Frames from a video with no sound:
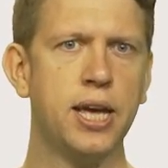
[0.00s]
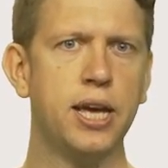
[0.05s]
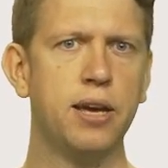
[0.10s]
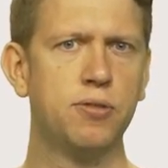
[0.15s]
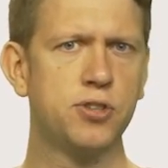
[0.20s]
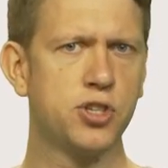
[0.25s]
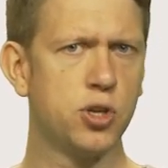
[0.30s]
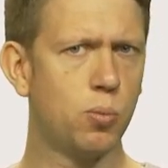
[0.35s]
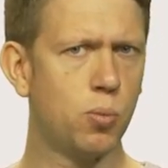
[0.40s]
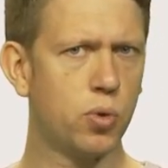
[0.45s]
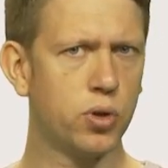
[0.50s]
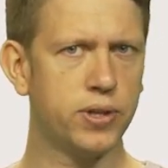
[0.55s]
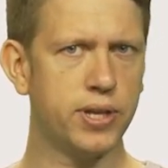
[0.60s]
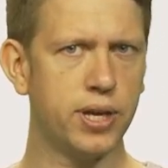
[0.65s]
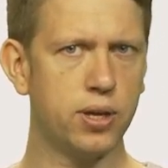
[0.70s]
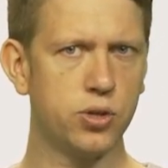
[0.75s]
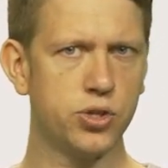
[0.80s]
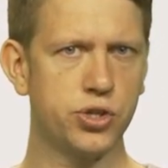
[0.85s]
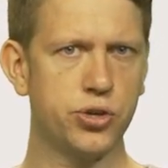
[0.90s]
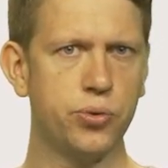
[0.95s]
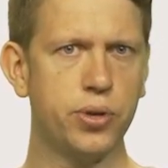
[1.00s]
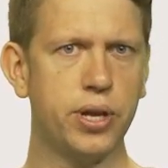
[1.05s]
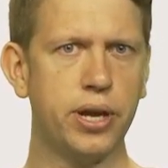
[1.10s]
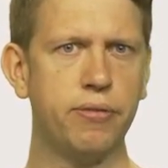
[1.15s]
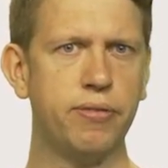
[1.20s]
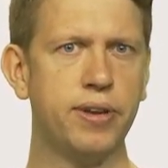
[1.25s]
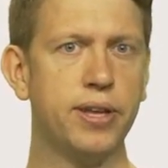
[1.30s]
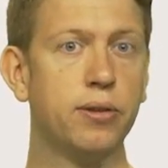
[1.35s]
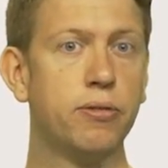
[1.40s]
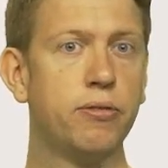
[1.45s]
If someone tells you they
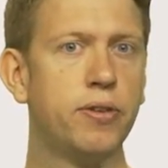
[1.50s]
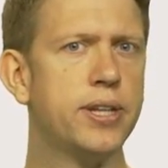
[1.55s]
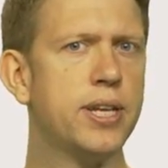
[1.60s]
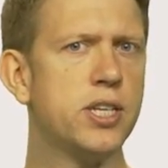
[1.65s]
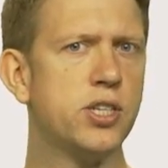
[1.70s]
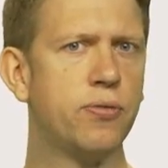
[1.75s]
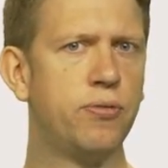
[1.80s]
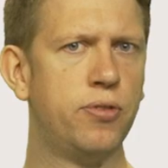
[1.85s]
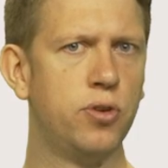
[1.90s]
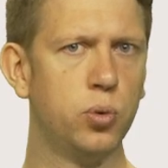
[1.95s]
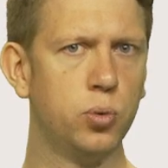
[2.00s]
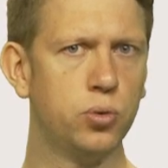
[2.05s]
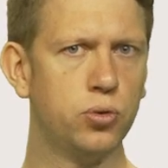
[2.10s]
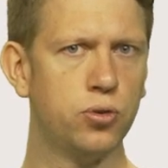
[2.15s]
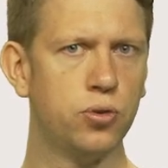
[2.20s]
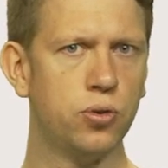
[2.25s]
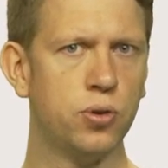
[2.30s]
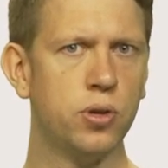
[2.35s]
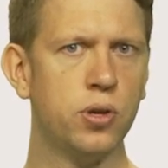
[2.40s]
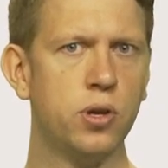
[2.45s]
feel fit as a flute,